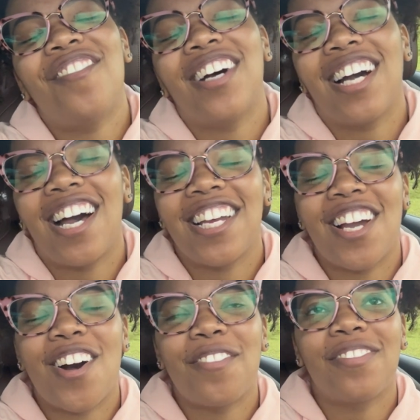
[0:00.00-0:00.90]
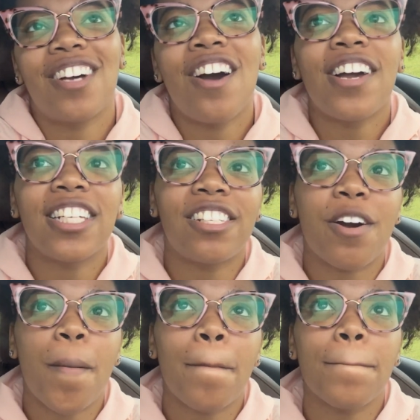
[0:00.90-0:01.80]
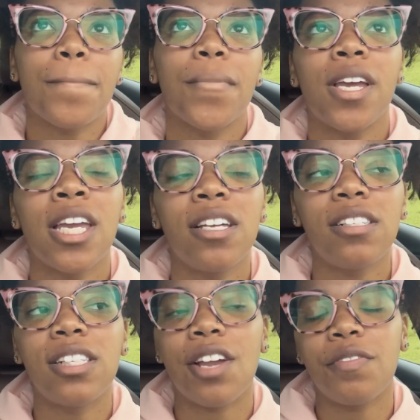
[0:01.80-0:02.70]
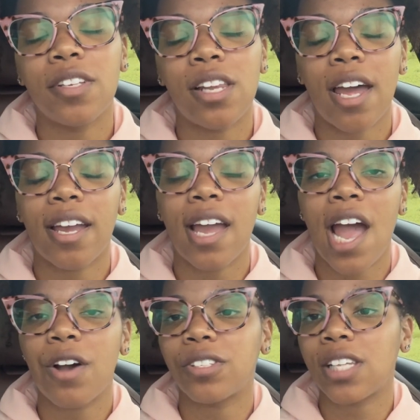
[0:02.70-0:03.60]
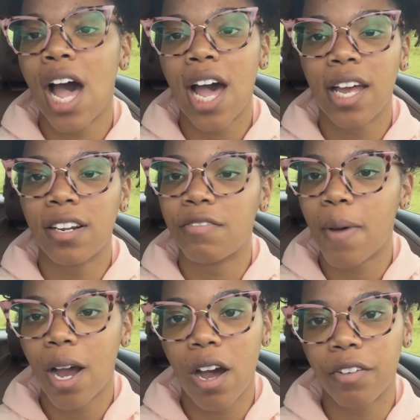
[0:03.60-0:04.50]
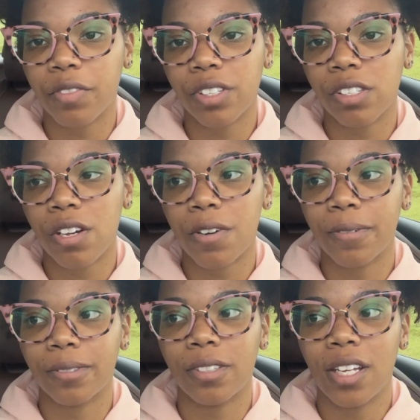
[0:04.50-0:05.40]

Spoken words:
my God, y'all. Okay, so he's definitely like outside of my comfort zone.